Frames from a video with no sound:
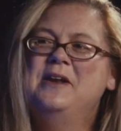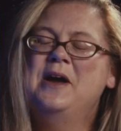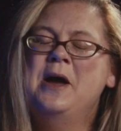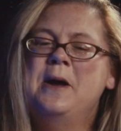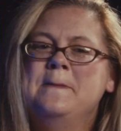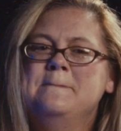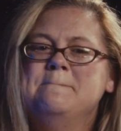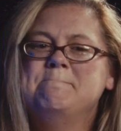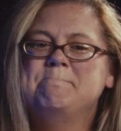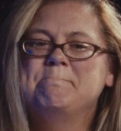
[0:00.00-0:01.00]

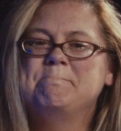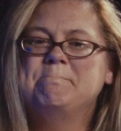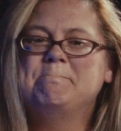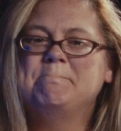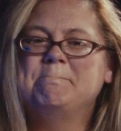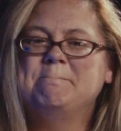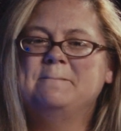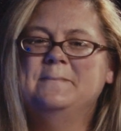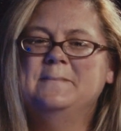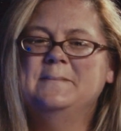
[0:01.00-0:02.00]
Um,
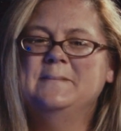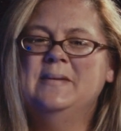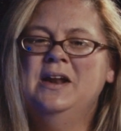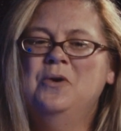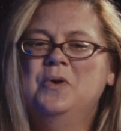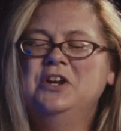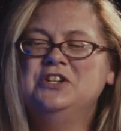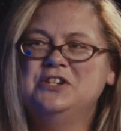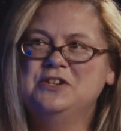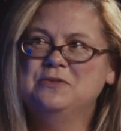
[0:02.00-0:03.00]
and I want to
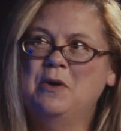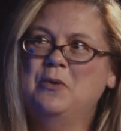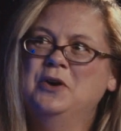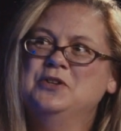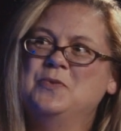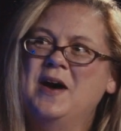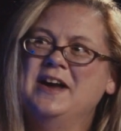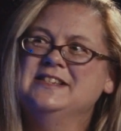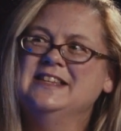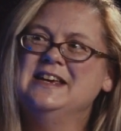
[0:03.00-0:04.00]
choose my words
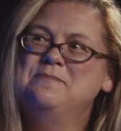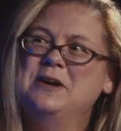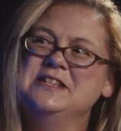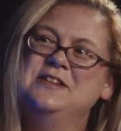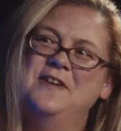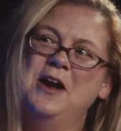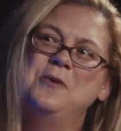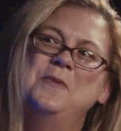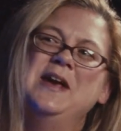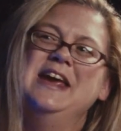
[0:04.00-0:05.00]
wisely because mm-hmm. if I
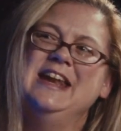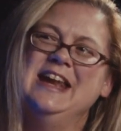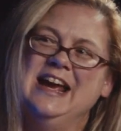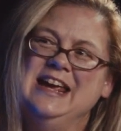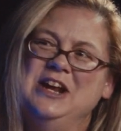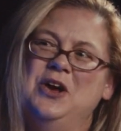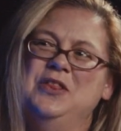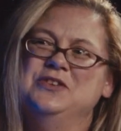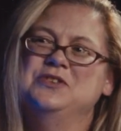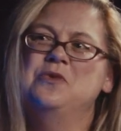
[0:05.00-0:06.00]
win and I get on
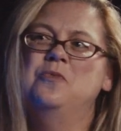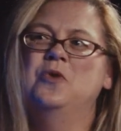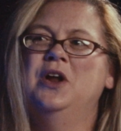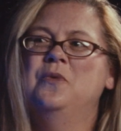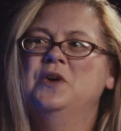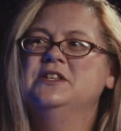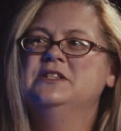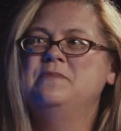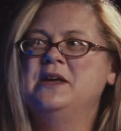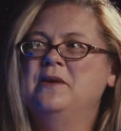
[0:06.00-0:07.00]
the school board, I want
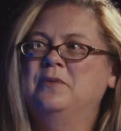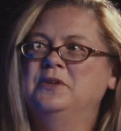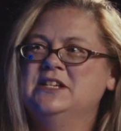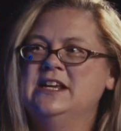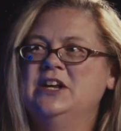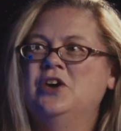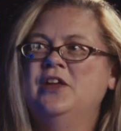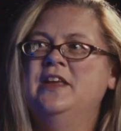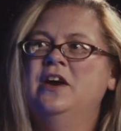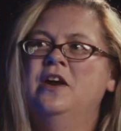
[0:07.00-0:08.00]
to be able to get
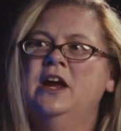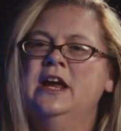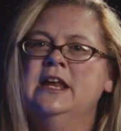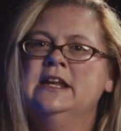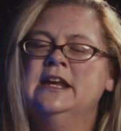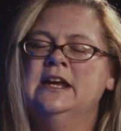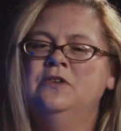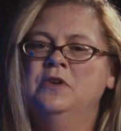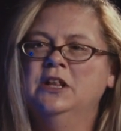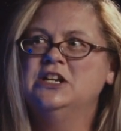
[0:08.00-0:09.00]
on there and, we'll and
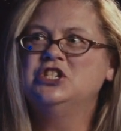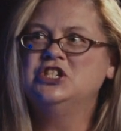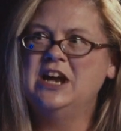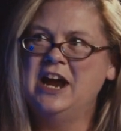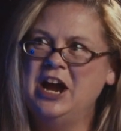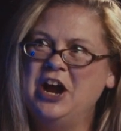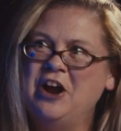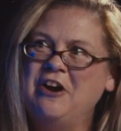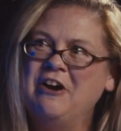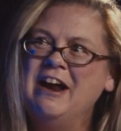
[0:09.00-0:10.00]
never really say
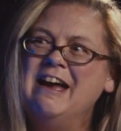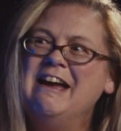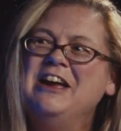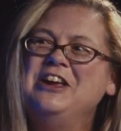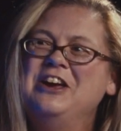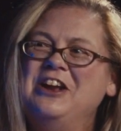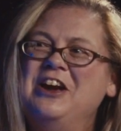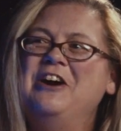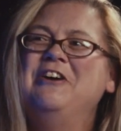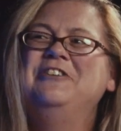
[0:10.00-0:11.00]
share. Yeah. Go be you know,
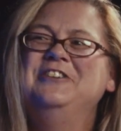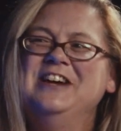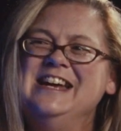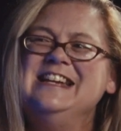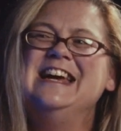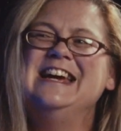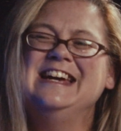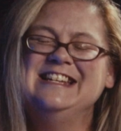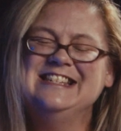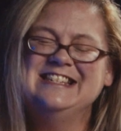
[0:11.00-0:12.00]
positive. You will.
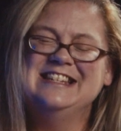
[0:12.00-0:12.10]
Yes.